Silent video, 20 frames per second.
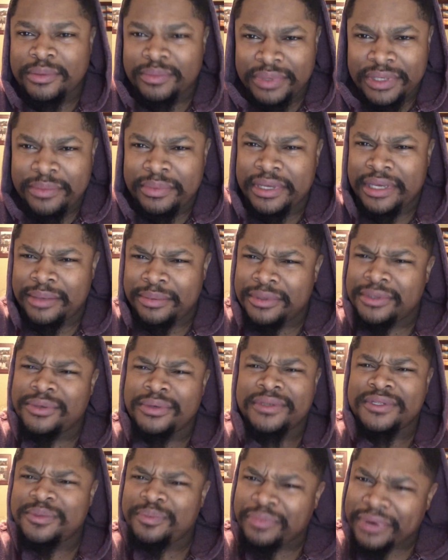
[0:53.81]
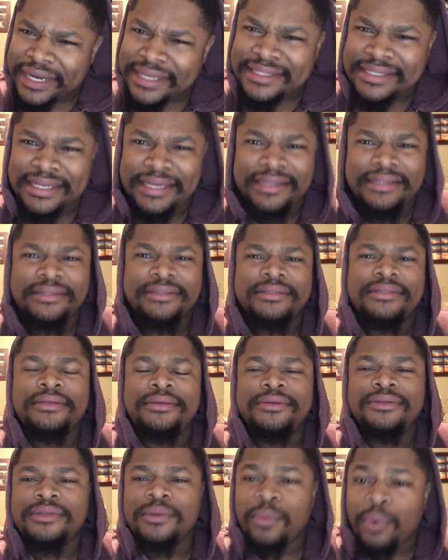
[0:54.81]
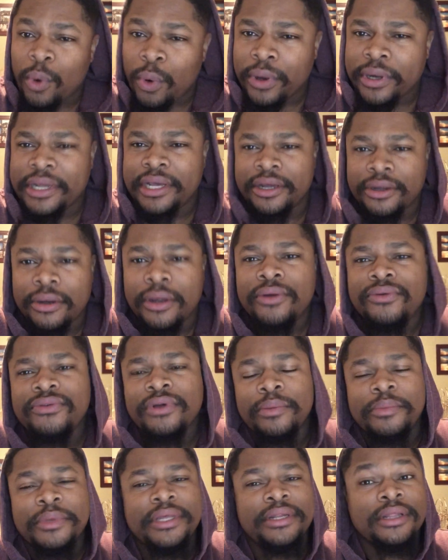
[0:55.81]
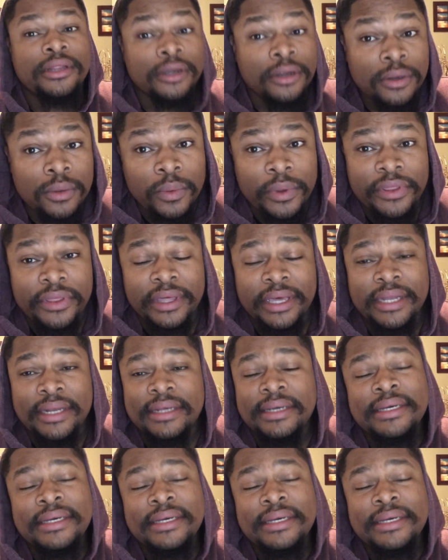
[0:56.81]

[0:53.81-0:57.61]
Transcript: B, be able to express it and to support it and grow from it and learn with it.